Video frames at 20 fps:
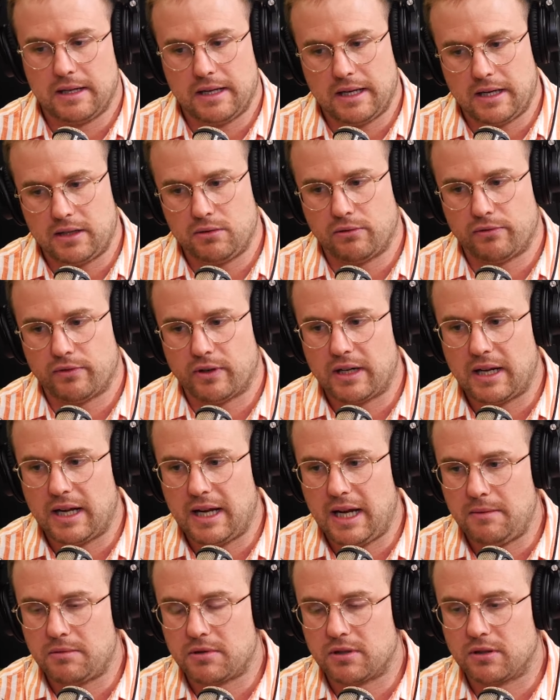Uh, you'll find
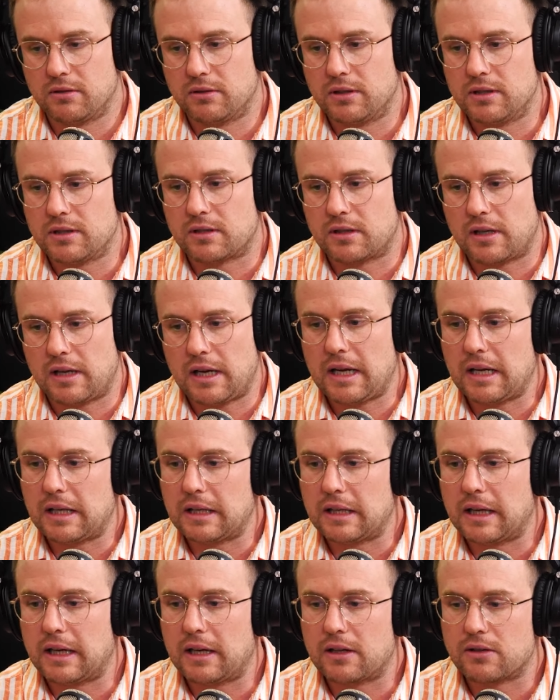heaps of goodies
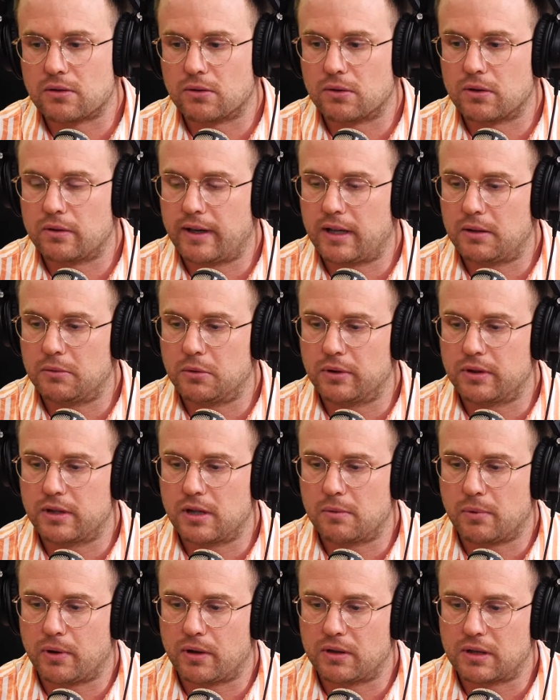in there. It's all available in
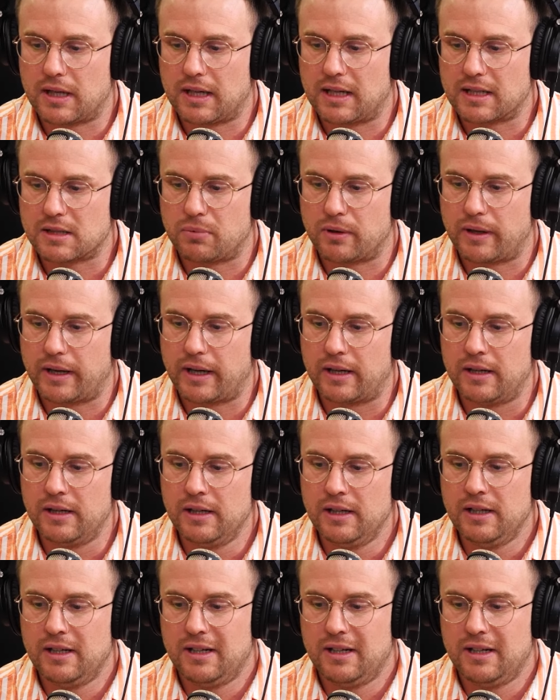your podcast player.